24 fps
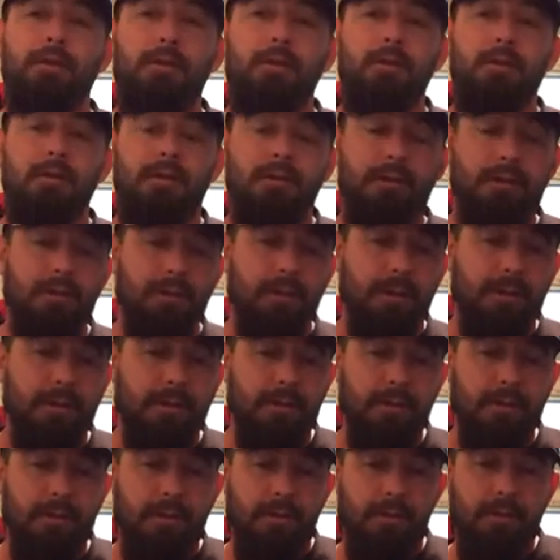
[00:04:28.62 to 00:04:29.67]
started
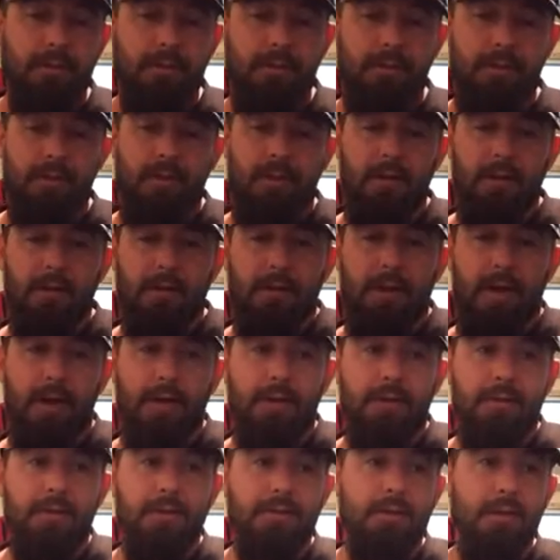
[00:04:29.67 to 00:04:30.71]
selecting some of the
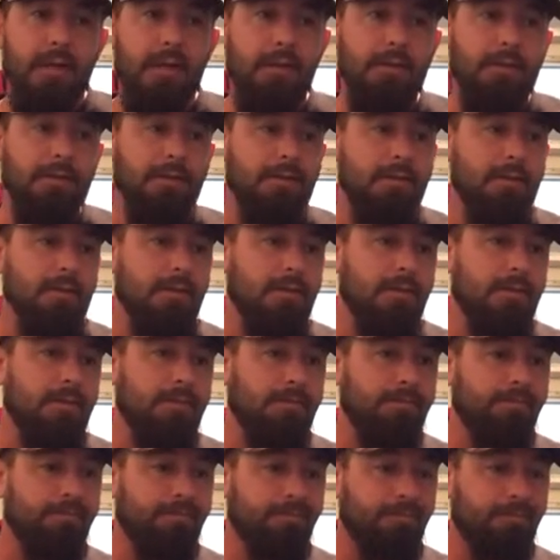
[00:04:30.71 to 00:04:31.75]
actors and actresses.
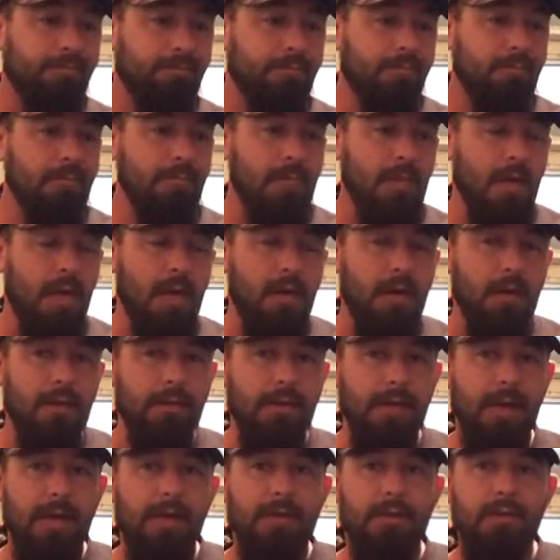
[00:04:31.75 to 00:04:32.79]

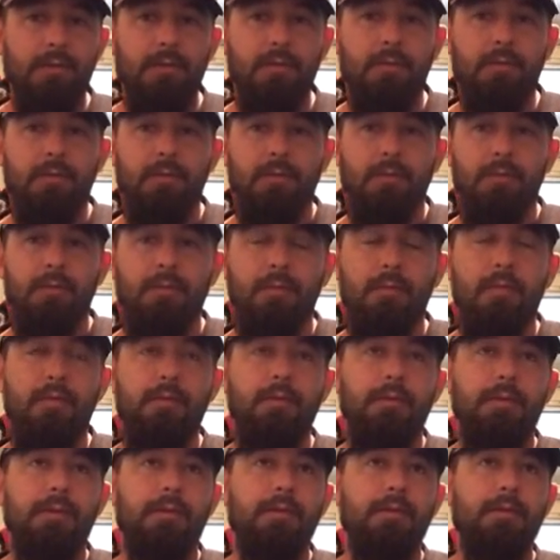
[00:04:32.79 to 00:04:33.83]
The actual
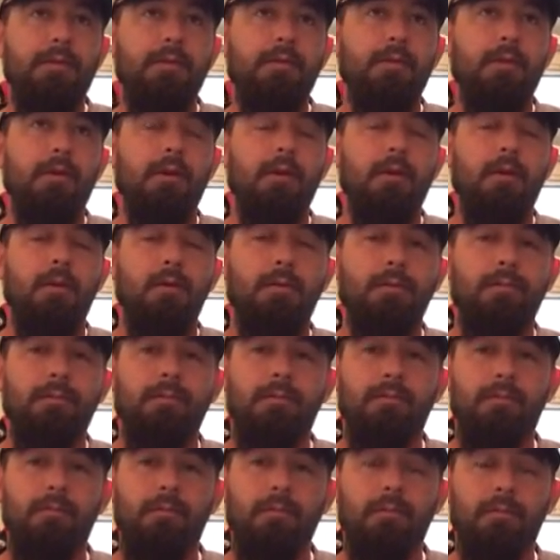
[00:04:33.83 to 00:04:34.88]
movie,
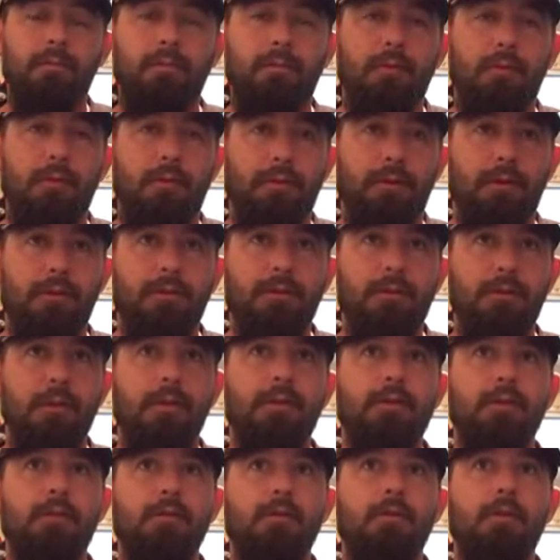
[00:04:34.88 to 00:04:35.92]
they're
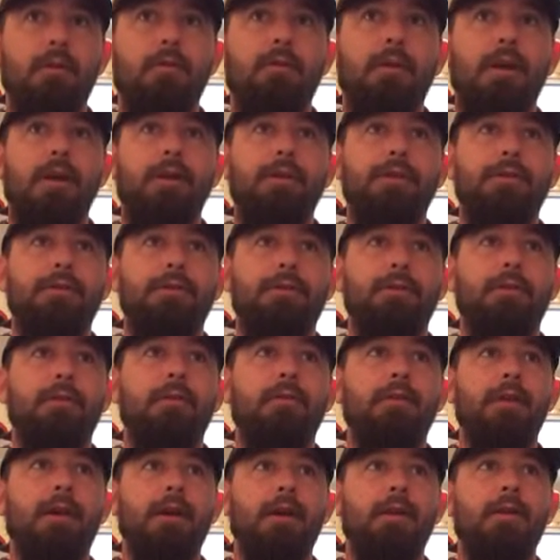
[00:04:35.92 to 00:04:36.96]
selecting locations and
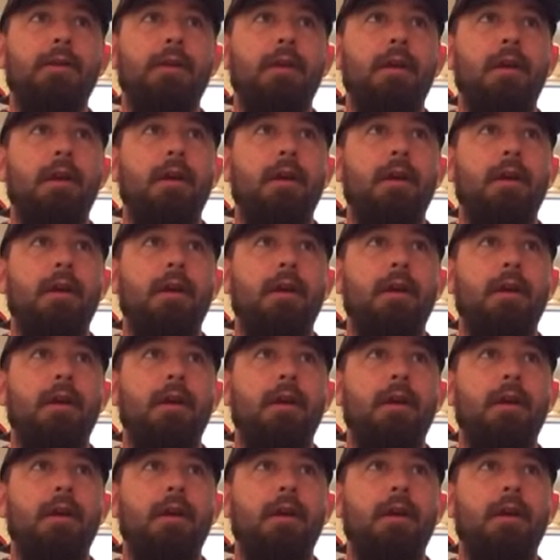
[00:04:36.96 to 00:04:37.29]
all that